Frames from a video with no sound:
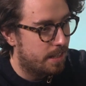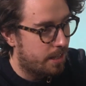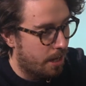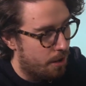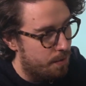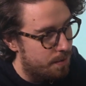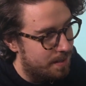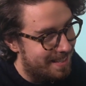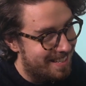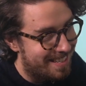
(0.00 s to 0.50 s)

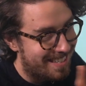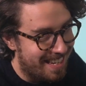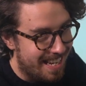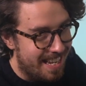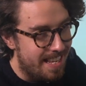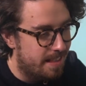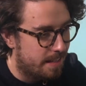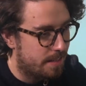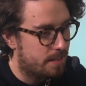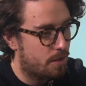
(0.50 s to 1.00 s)
go and
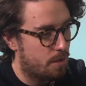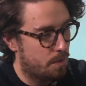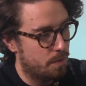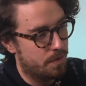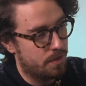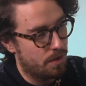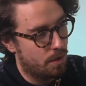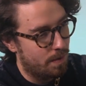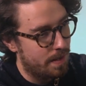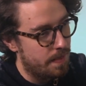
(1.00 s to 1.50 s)
see this
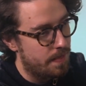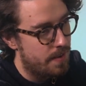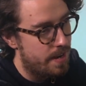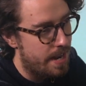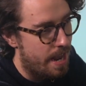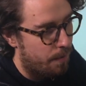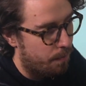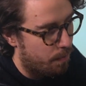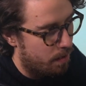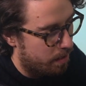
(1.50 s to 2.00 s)
console in the
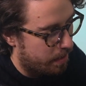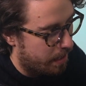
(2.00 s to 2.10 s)
network